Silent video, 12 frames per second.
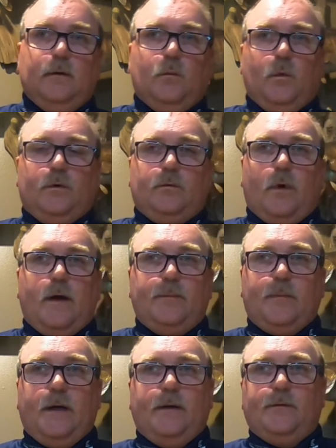With
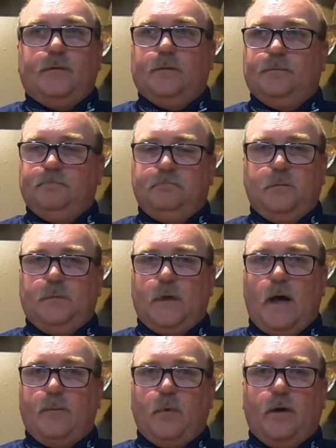crankbaits,
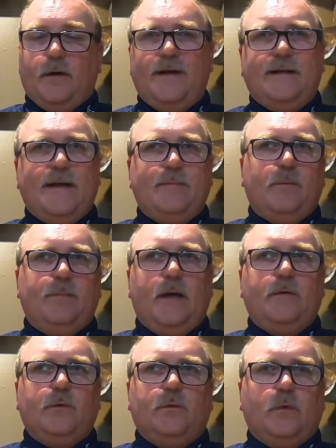topwater, any type of
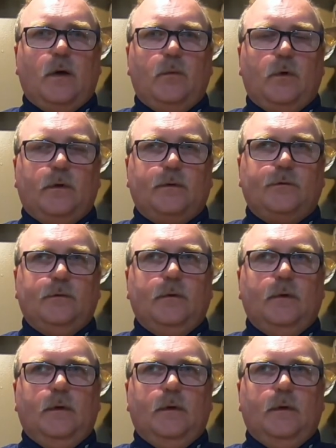baits with treble hooks,